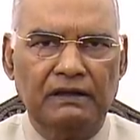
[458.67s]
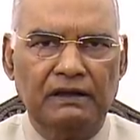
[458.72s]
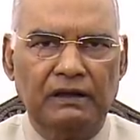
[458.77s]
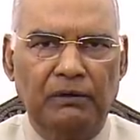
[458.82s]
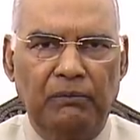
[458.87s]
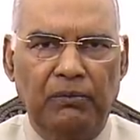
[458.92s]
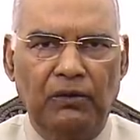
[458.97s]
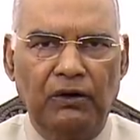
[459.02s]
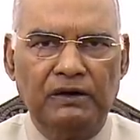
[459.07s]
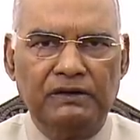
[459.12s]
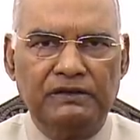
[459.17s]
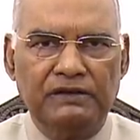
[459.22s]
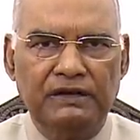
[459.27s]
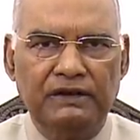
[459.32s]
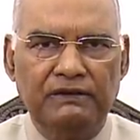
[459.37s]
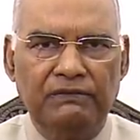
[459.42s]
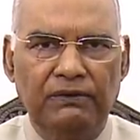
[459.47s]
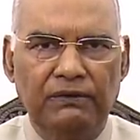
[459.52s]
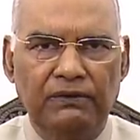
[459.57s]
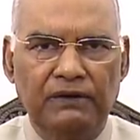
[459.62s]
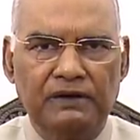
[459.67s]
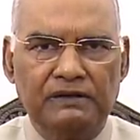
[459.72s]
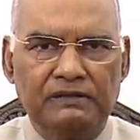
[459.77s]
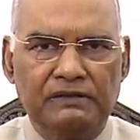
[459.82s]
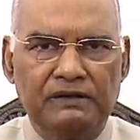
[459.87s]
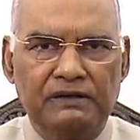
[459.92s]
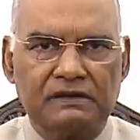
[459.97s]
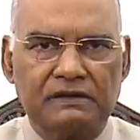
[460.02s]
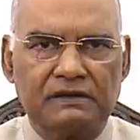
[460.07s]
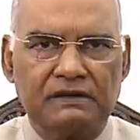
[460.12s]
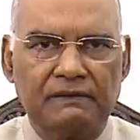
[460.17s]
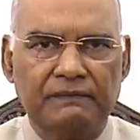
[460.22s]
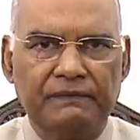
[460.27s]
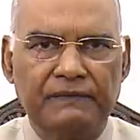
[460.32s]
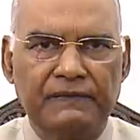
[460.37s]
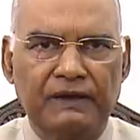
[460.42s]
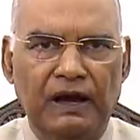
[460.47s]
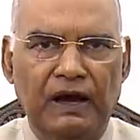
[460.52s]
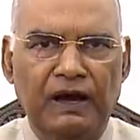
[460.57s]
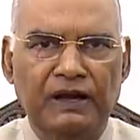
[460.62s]
The policy focuses
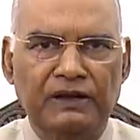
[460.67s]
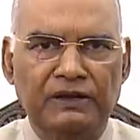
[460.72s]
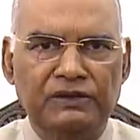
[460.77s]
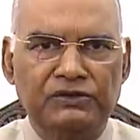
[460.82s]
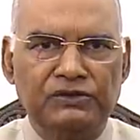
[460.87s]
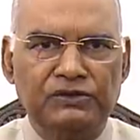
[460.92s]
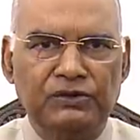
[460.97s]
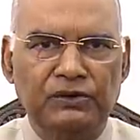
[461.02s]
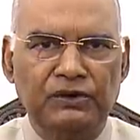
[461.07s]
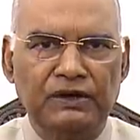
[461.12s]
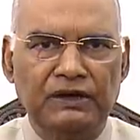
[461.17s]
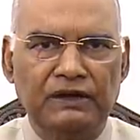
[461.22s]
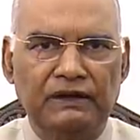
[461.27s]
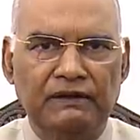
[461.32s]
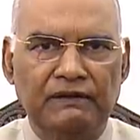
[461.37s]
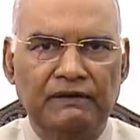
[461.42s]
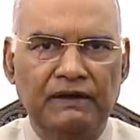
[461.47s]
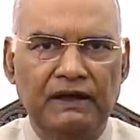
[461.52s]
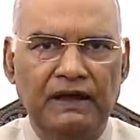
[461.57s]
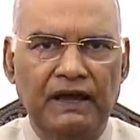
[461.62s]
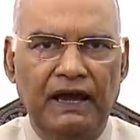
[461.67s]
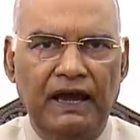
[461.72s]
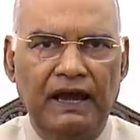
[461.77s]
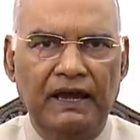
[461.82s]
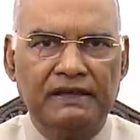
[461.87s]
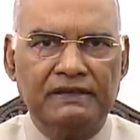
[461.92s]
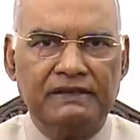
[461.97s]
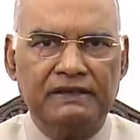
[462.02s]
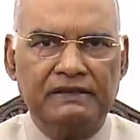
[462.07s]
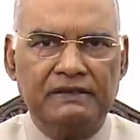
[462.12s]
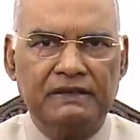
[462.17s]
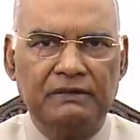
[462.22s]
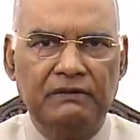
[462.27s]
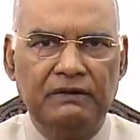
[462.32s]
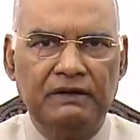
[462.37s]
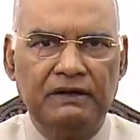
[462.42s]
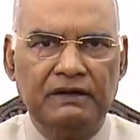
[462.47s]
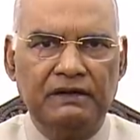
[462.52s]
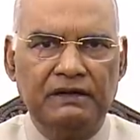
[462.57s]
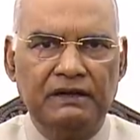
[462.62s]
on ensuring
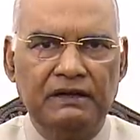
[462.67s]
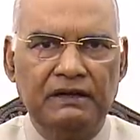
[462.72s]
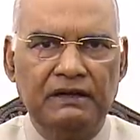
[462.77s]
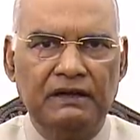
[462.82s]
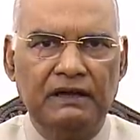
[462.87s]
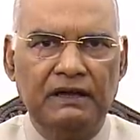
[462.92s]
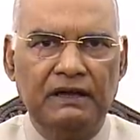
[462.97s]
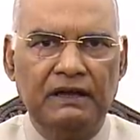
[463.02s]
accessibility,